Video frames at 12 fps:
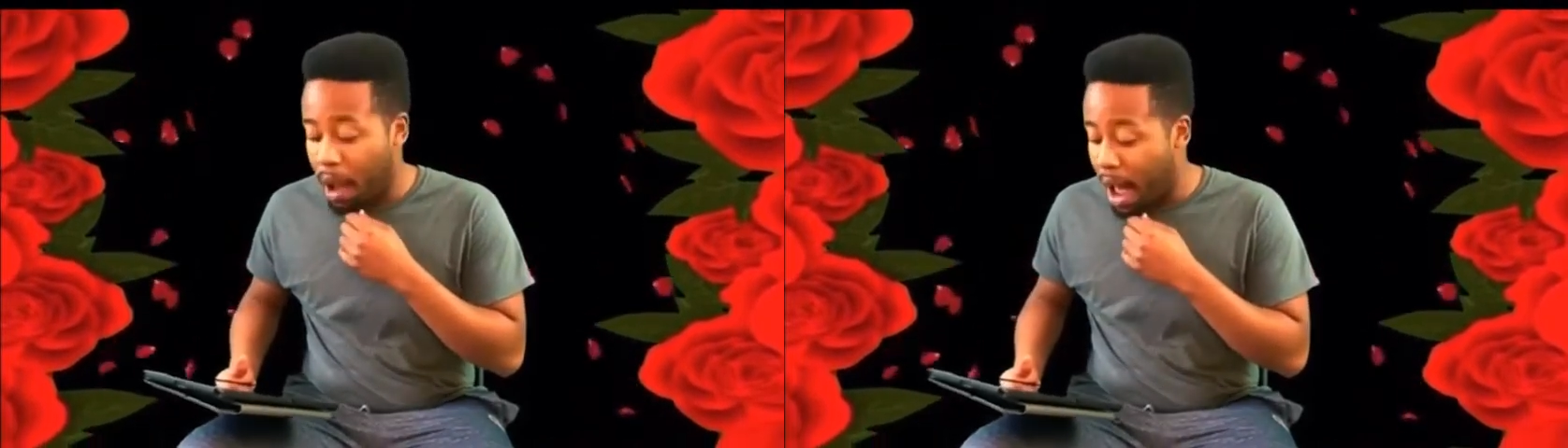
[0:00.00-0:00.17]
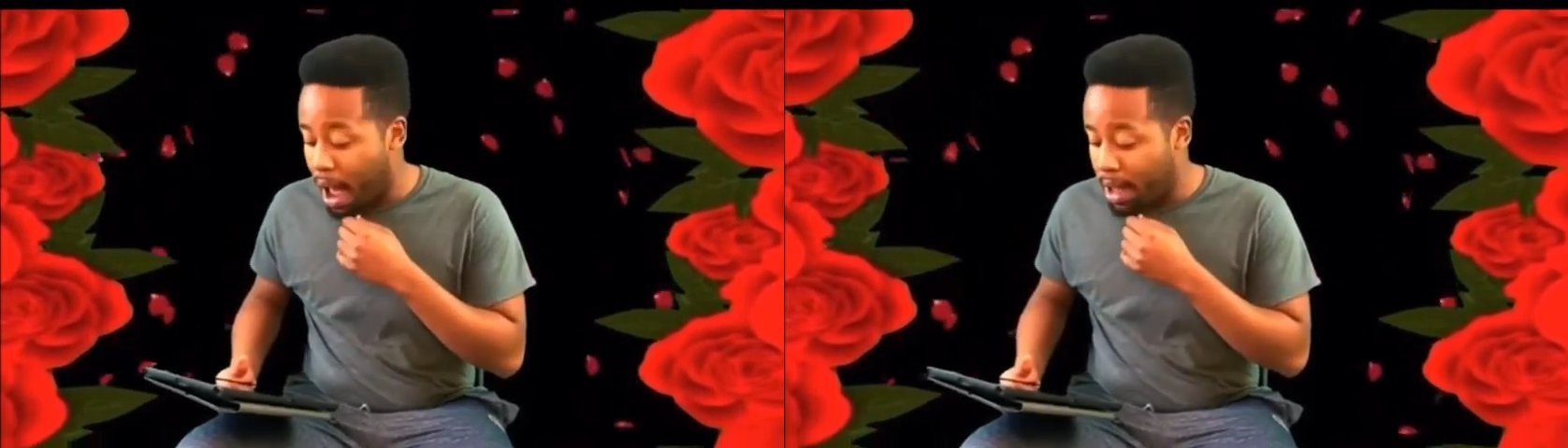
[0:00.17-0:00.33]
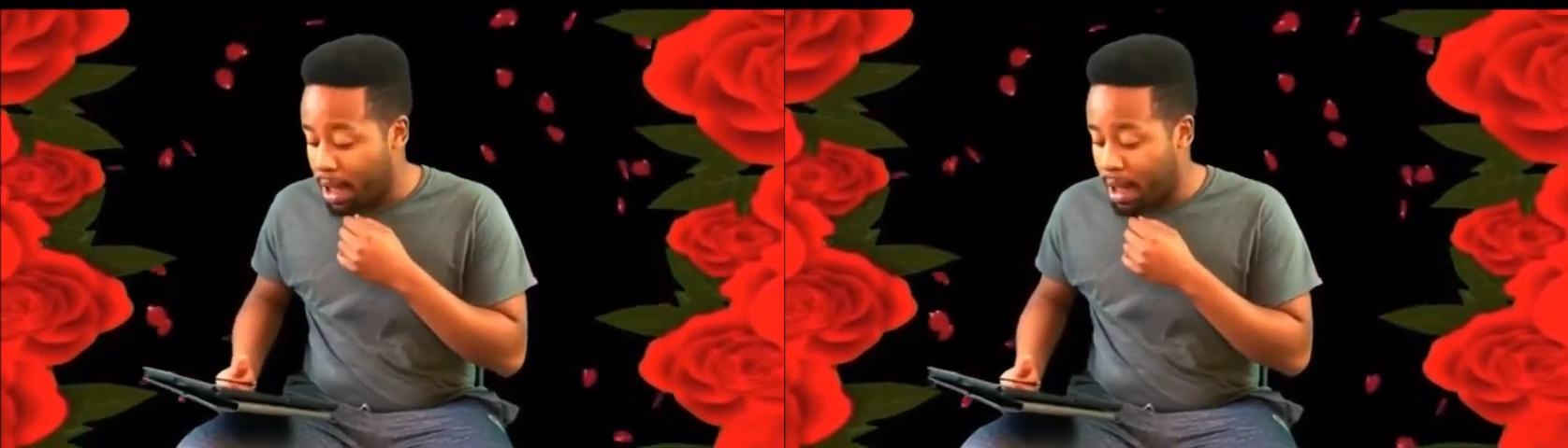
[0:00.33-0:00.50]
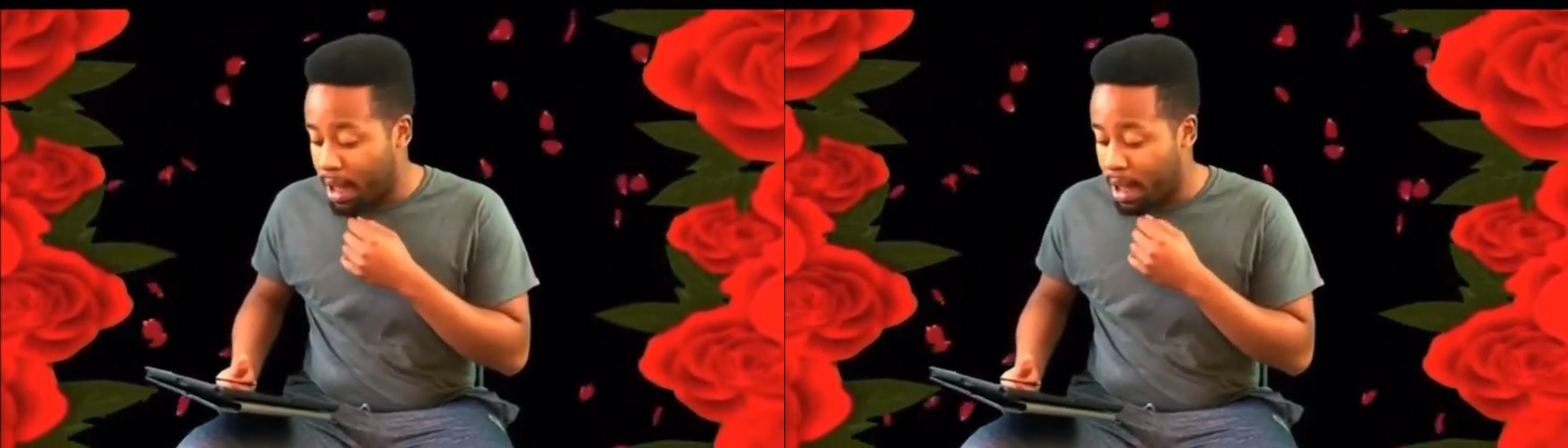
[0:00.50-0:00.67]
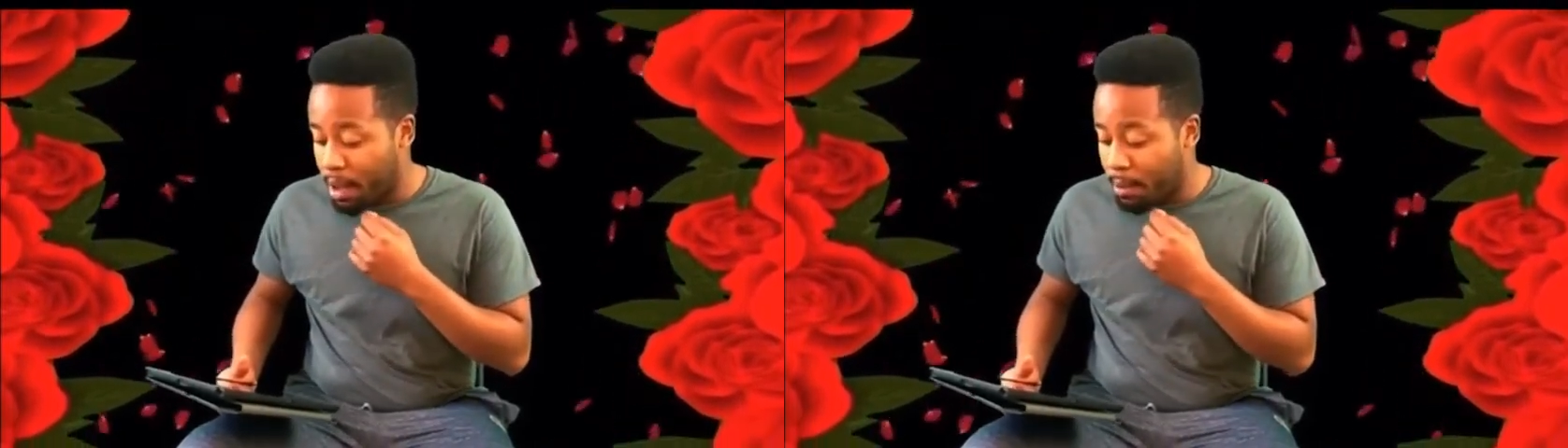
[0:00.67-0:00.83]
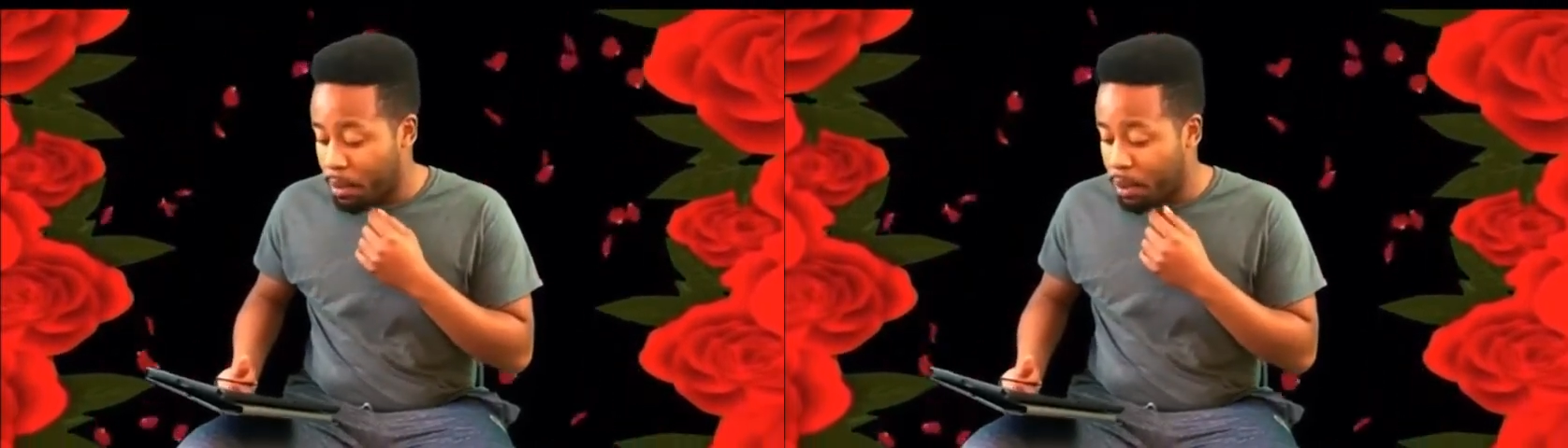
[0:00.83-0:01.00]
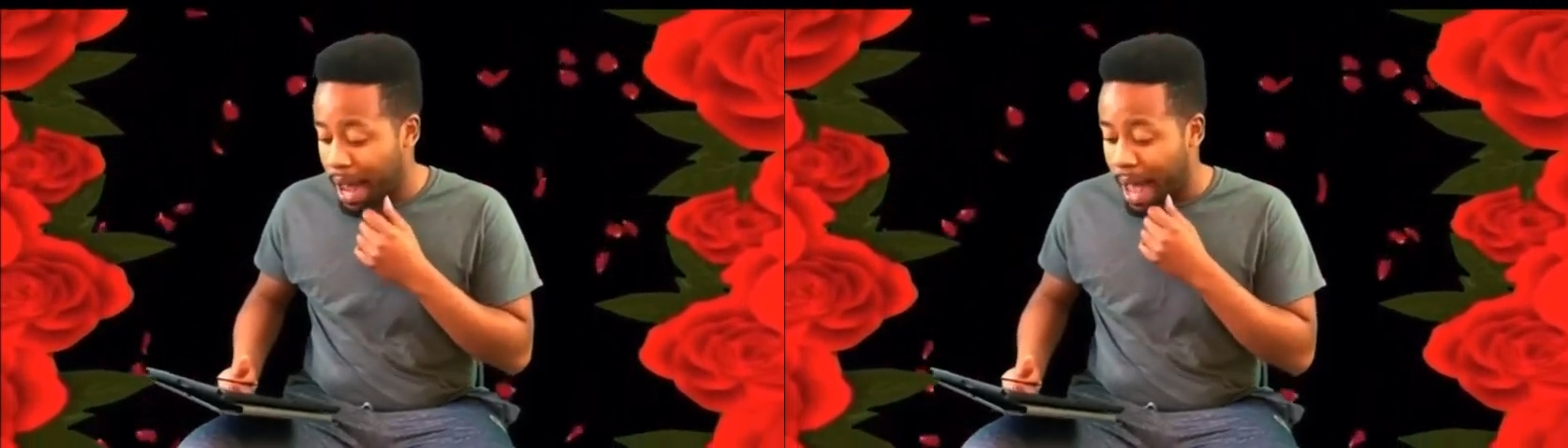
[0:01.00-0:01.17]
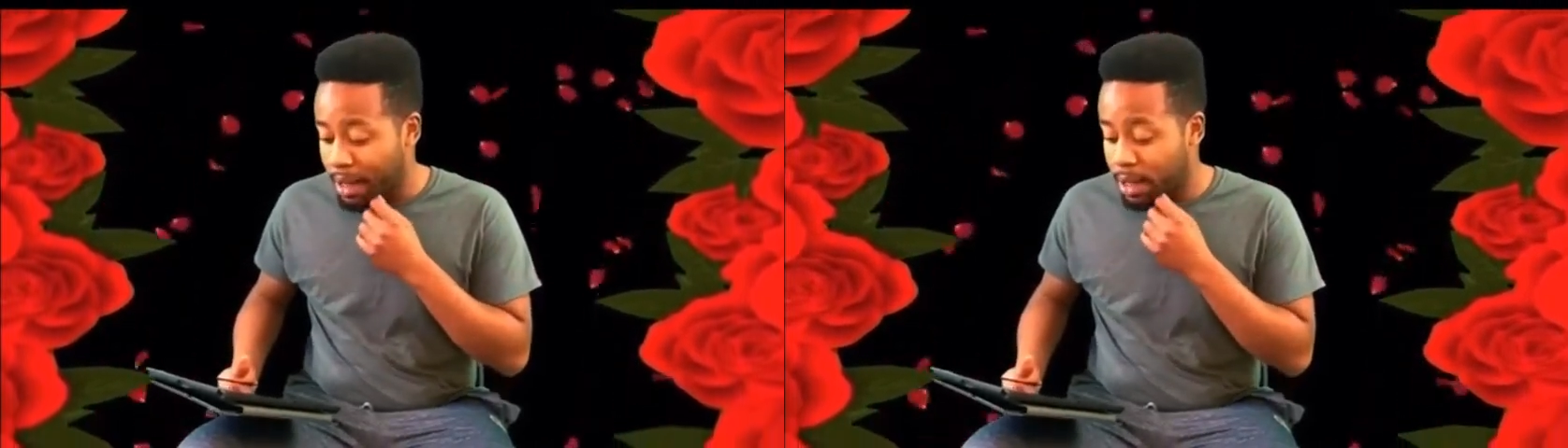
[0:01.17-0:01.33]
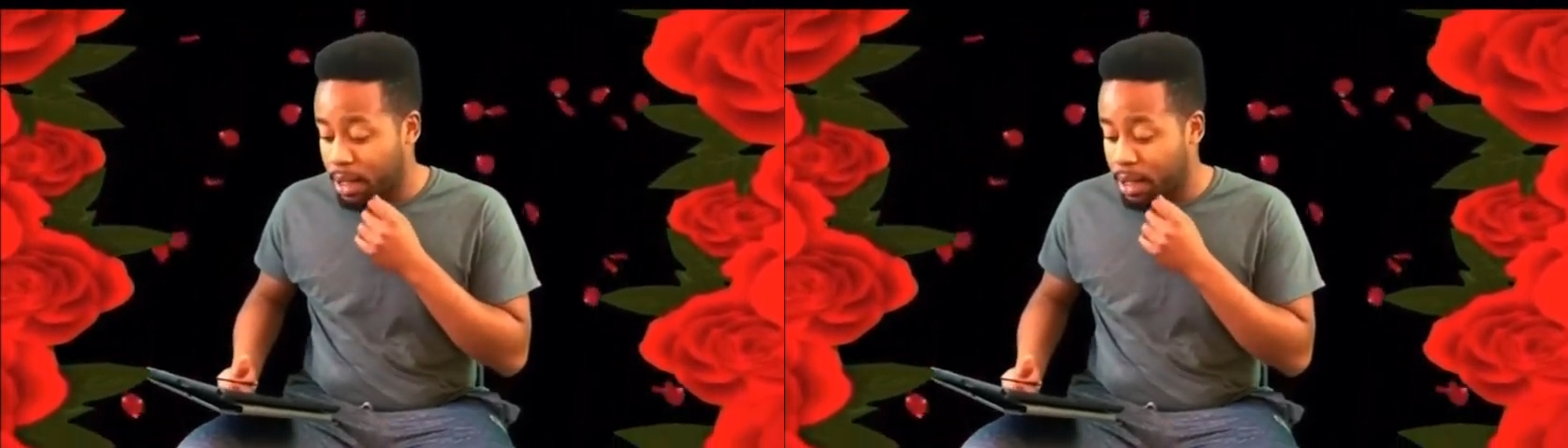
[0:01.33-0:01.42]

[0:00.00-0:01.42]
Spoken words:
I am reacting